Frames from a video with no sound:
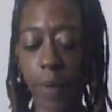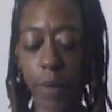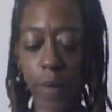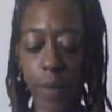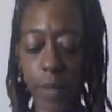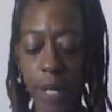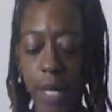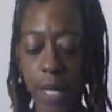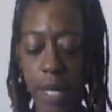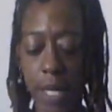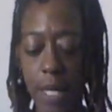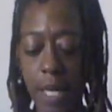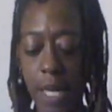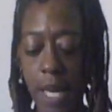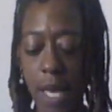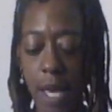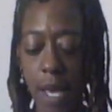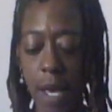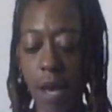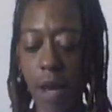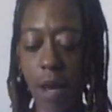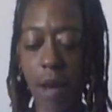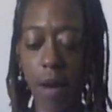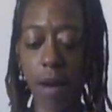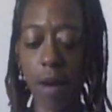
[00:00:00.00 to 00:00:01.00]
Okay.
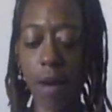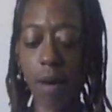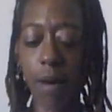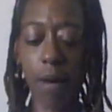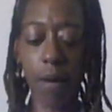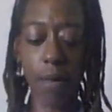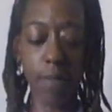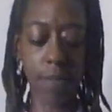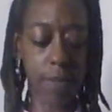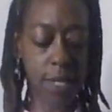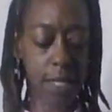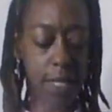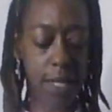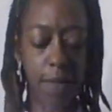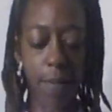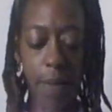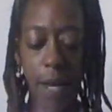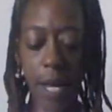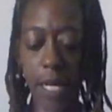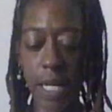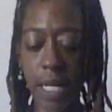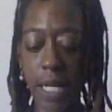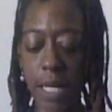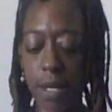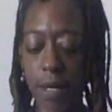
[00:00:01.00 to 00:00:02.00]
Um,
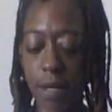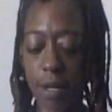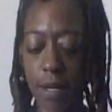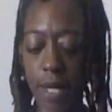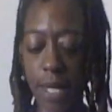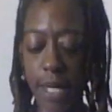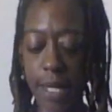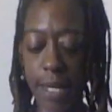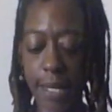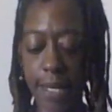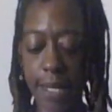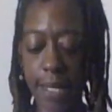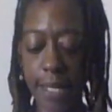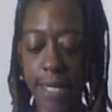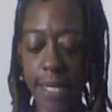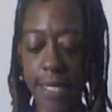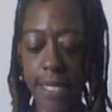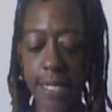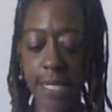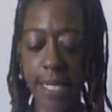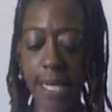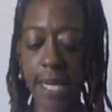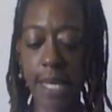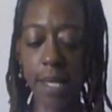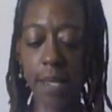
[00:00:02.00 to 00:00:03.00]
somebody here
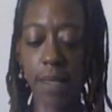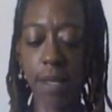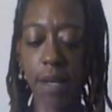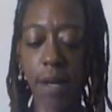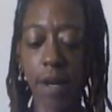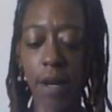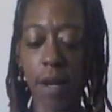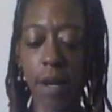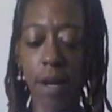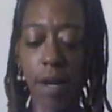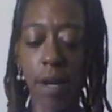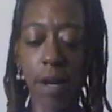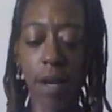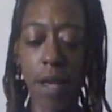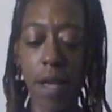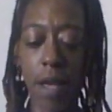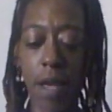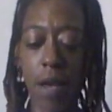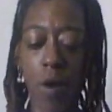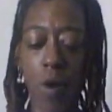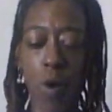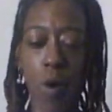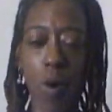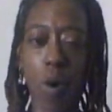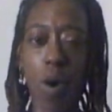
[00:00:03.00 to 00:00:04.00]
is either
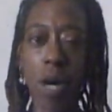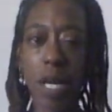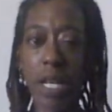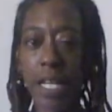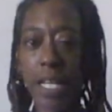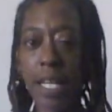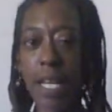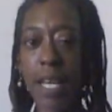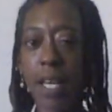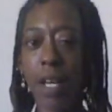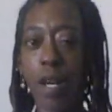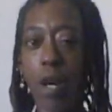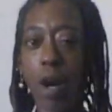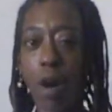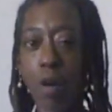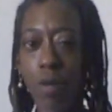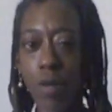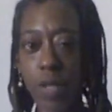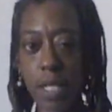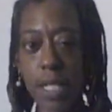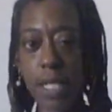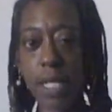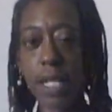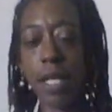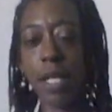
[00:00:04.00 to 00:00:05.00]
going to get
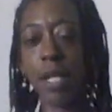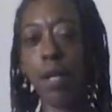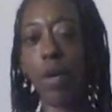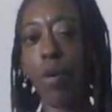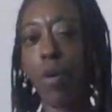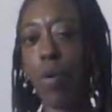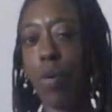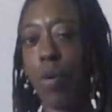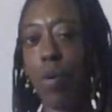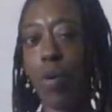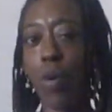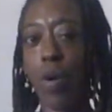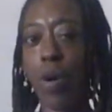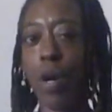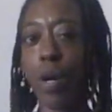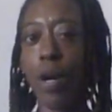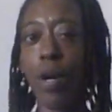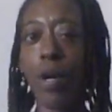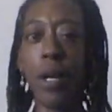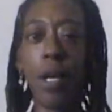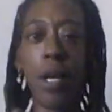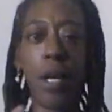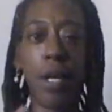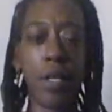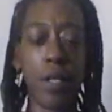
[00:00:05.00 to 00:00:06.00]
ghosted or
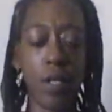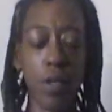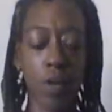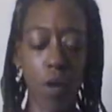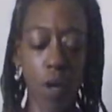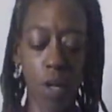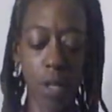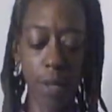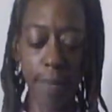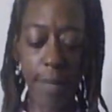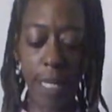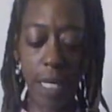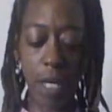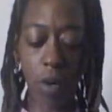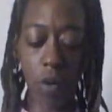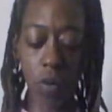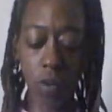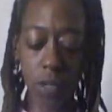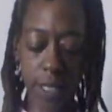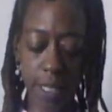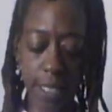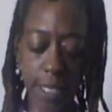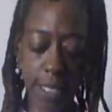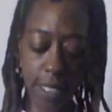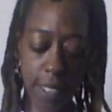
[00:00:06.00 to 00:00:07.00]
you're going to be
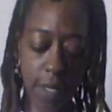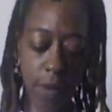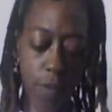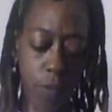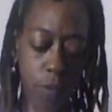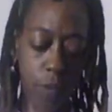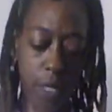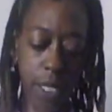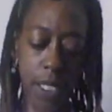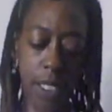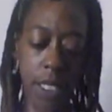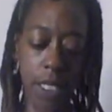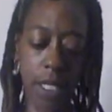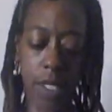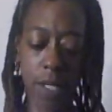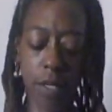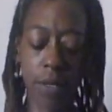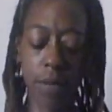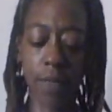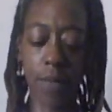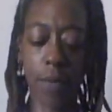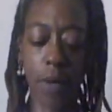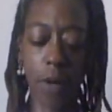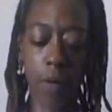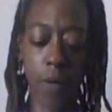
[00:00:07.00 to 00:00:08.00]
ghosting someone here.
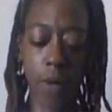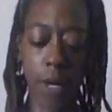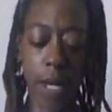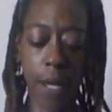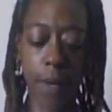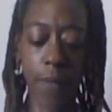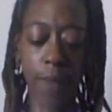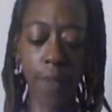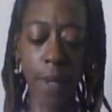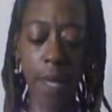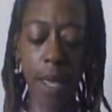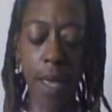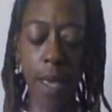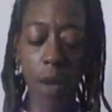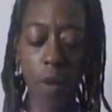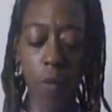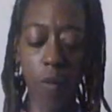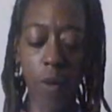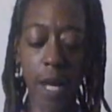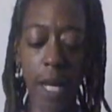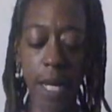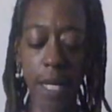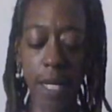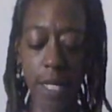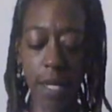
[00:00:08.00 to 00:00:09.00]
Okay.
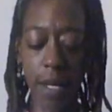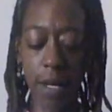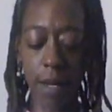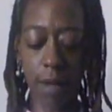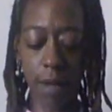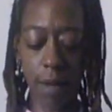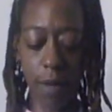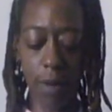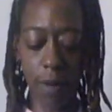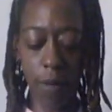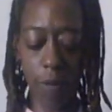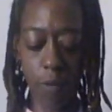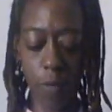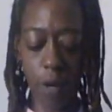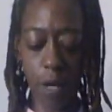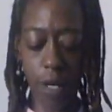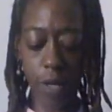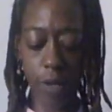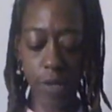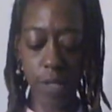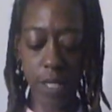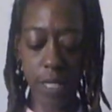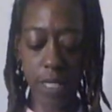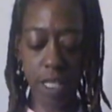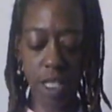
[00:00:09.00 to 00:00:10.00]
We got to uh, work
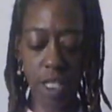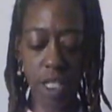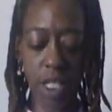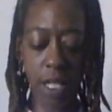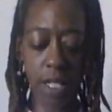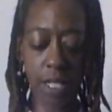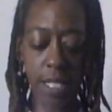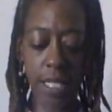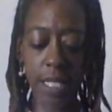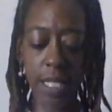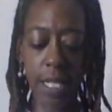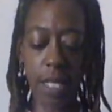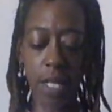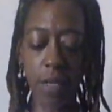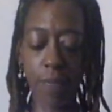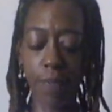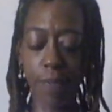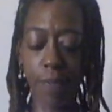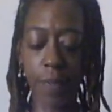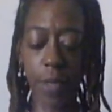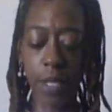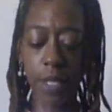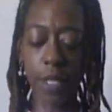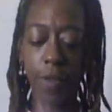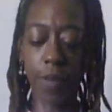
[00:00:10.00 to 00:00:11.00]
on this jealousy,
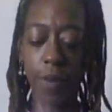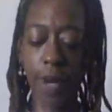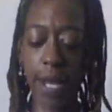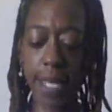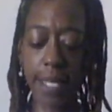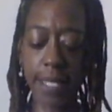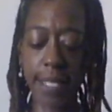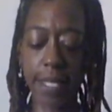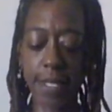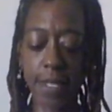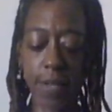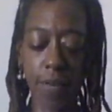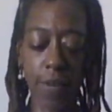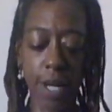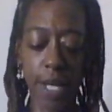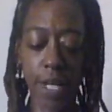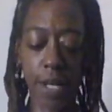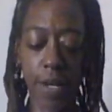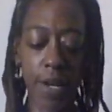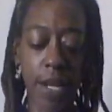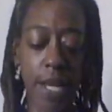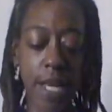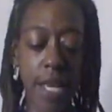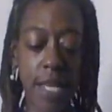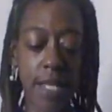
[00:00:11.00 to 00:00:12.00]
but the grass is
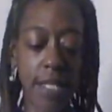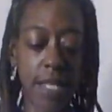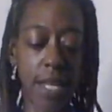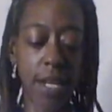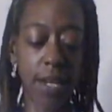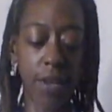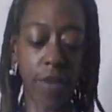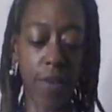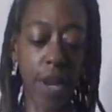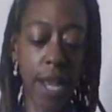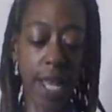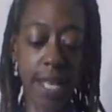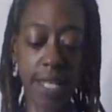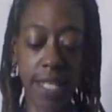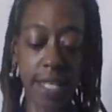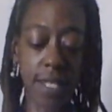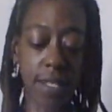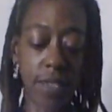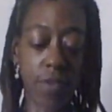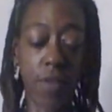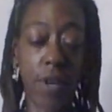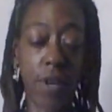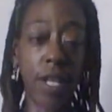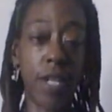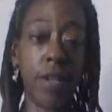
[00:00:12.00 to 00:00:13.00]
greener. But the grass is
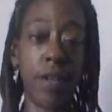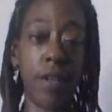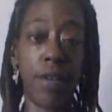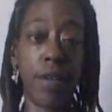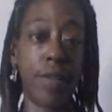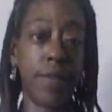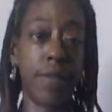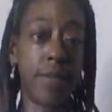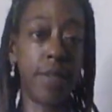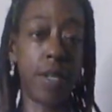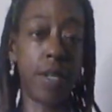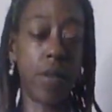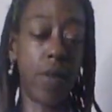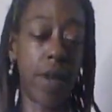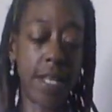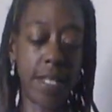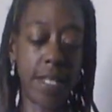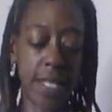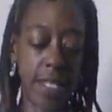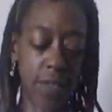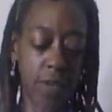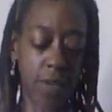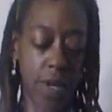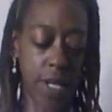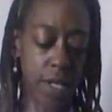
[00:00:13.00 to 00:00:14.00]
greener. The
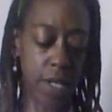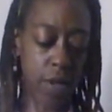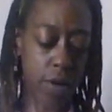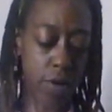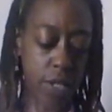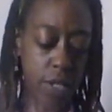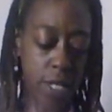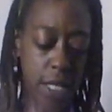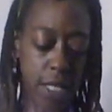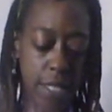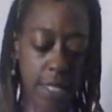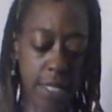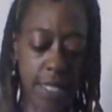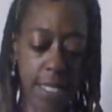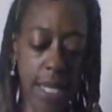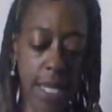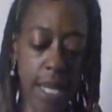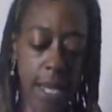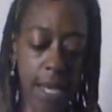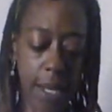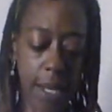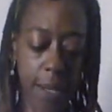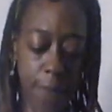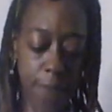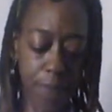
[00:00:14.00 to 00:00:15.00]
grass is greener on the other
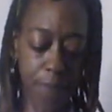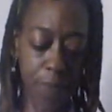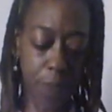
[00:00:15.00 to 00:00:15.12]
side.